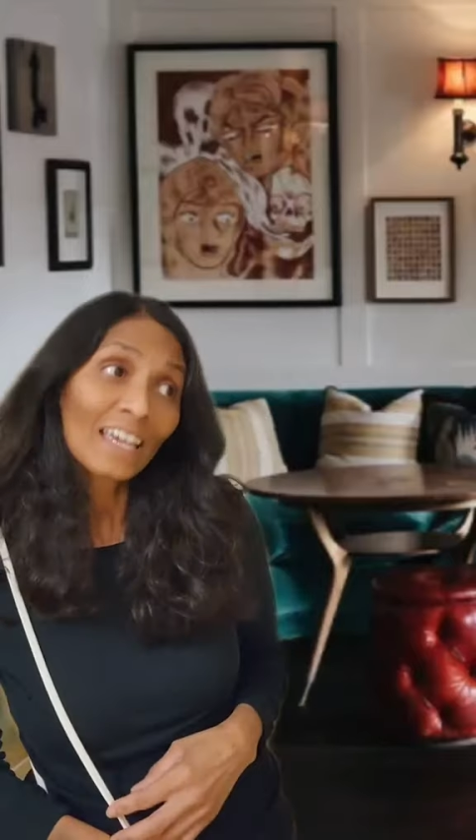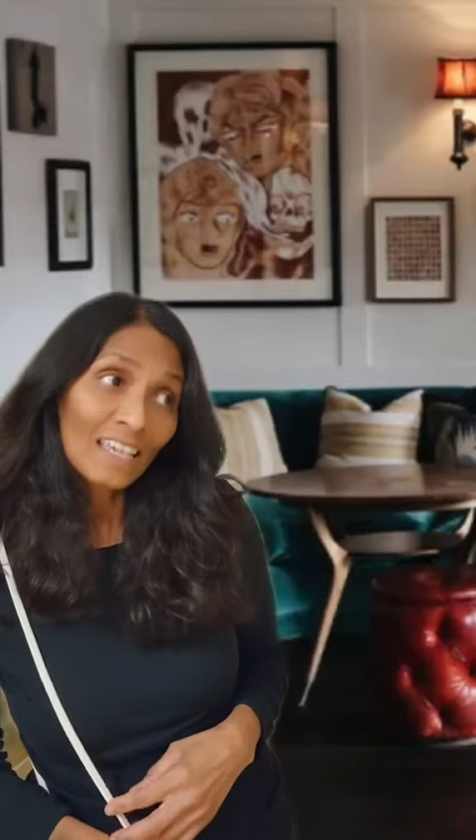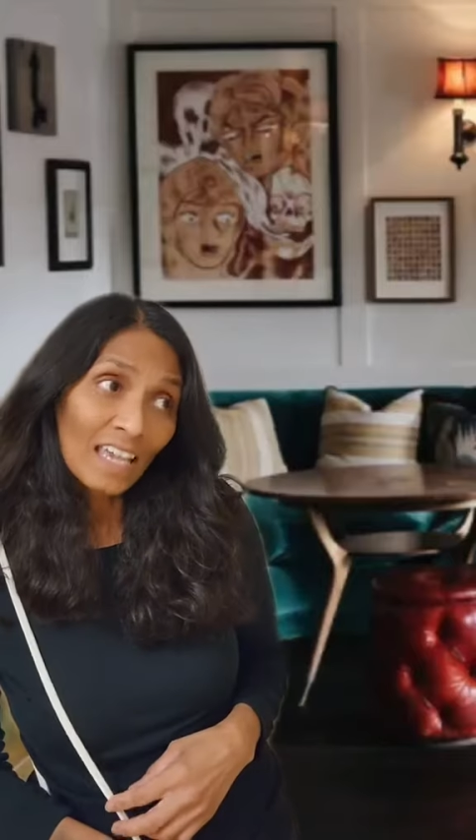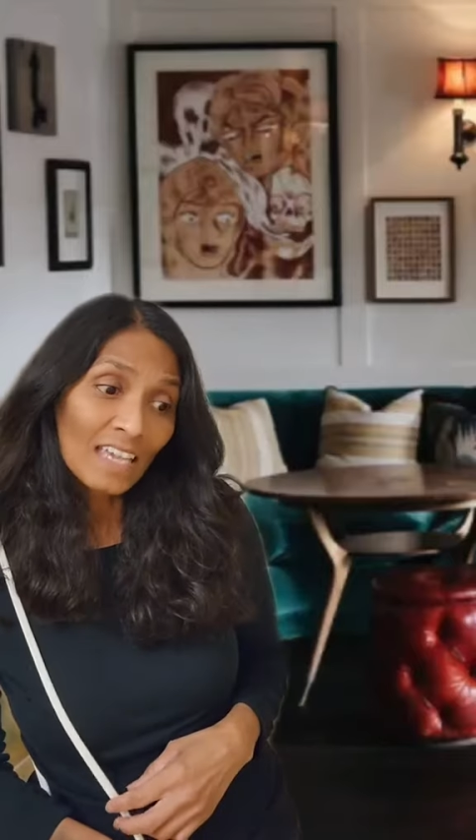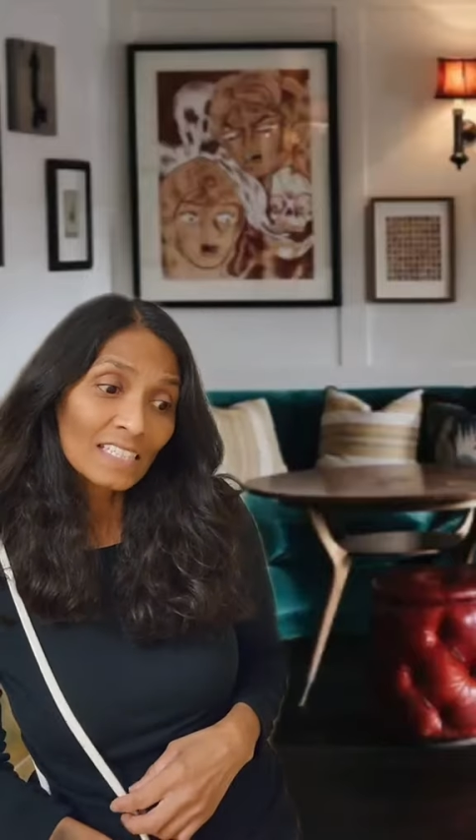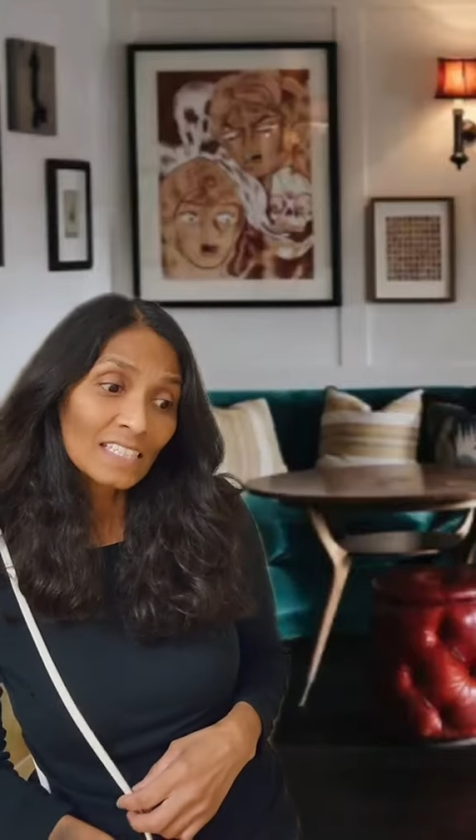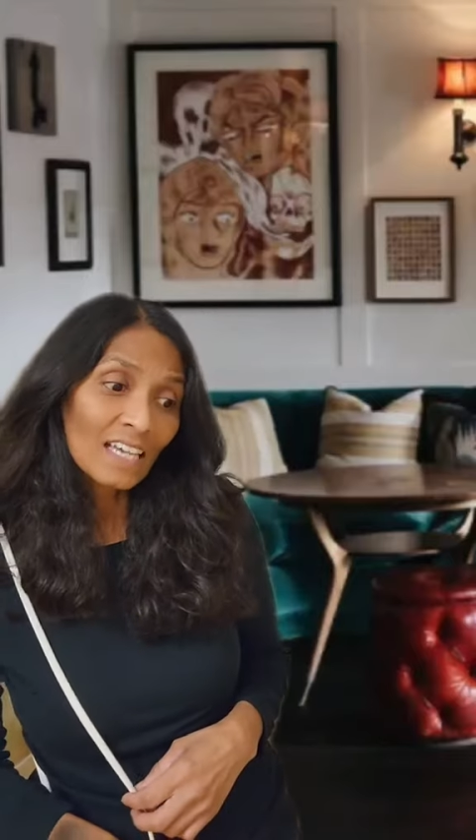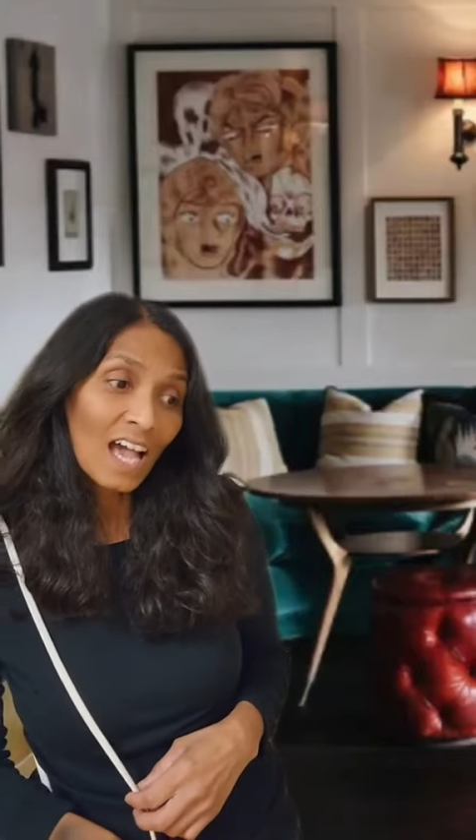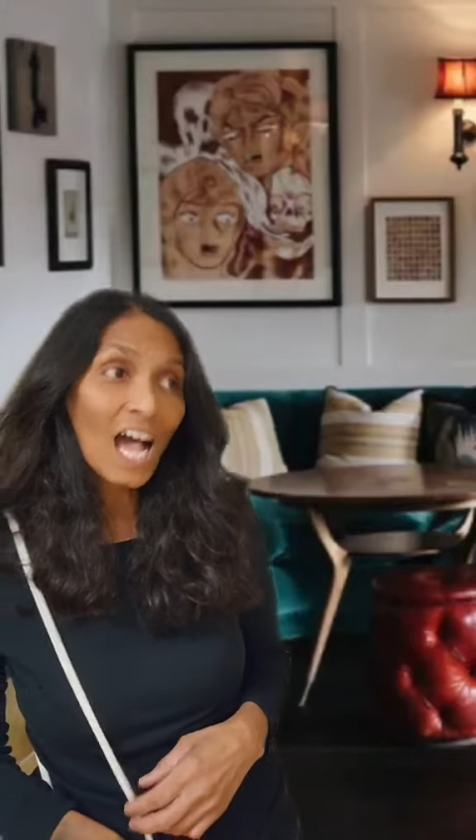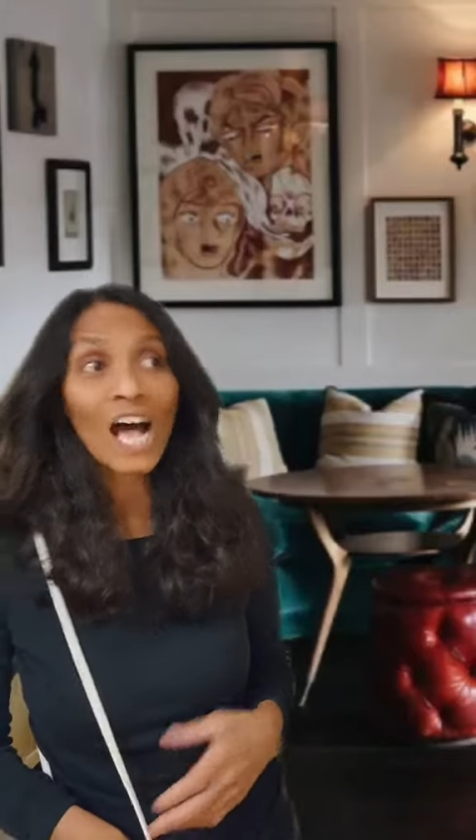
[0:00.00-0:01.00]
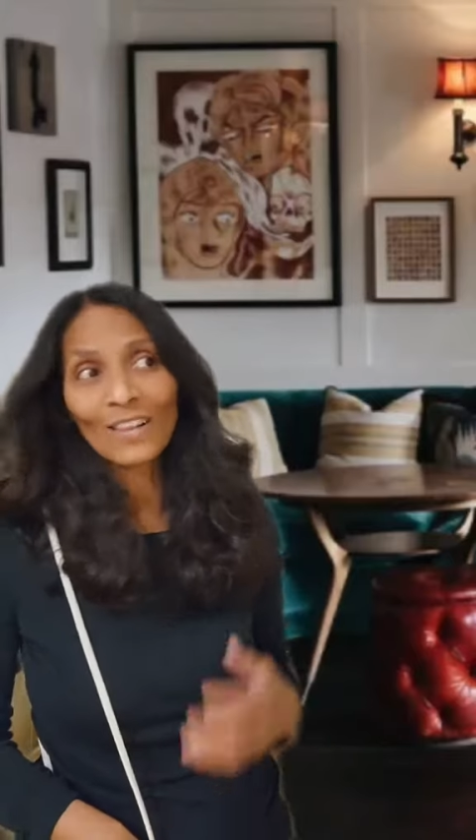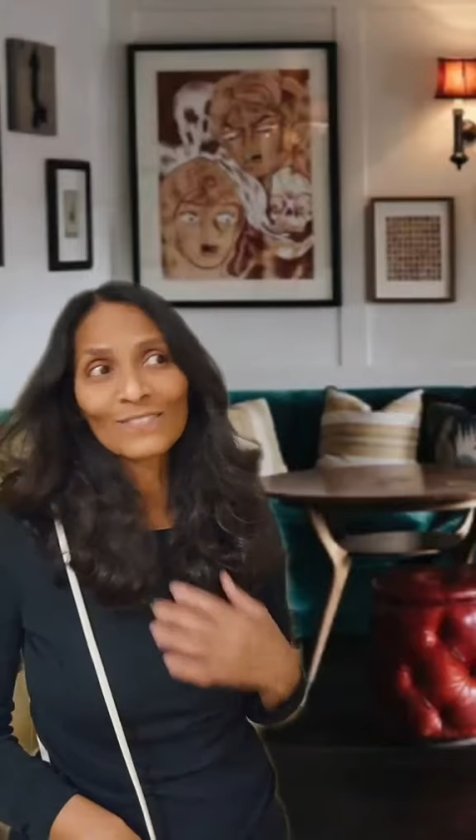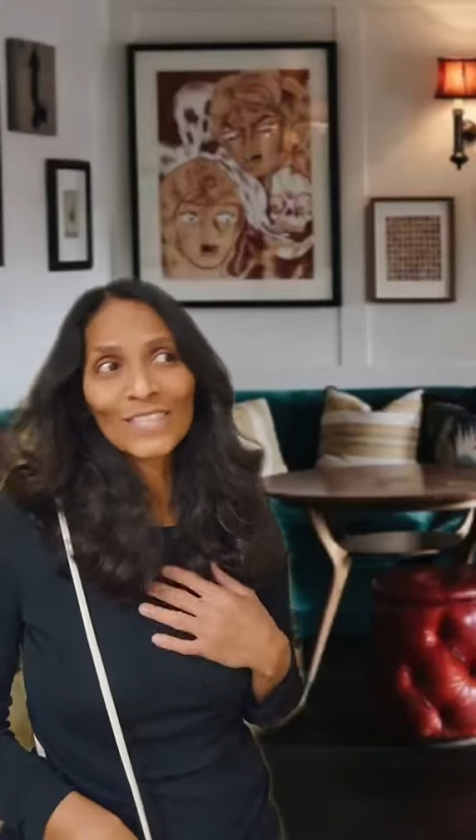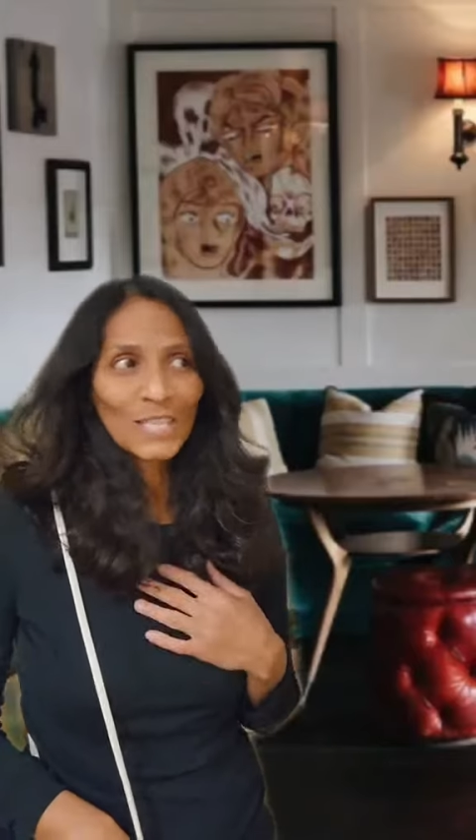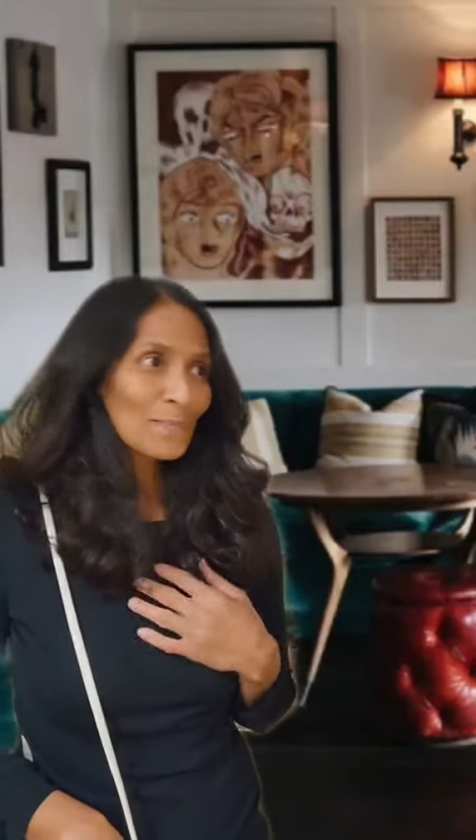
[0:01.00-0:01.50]
in that case, she'd
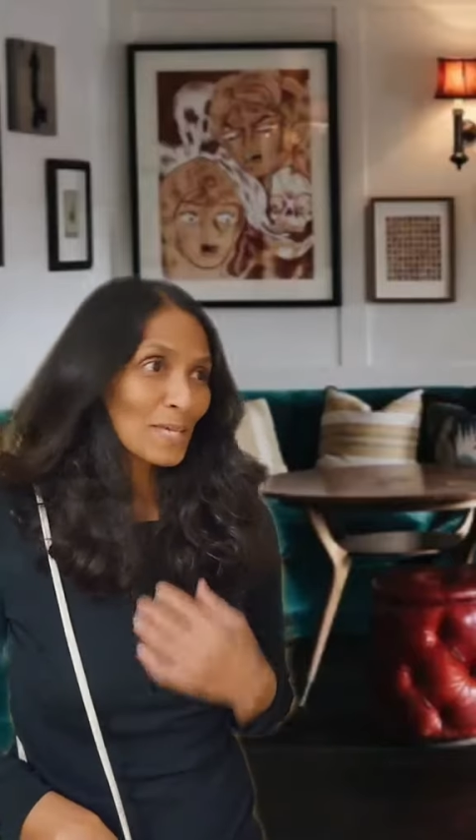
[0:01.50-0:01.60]
foot the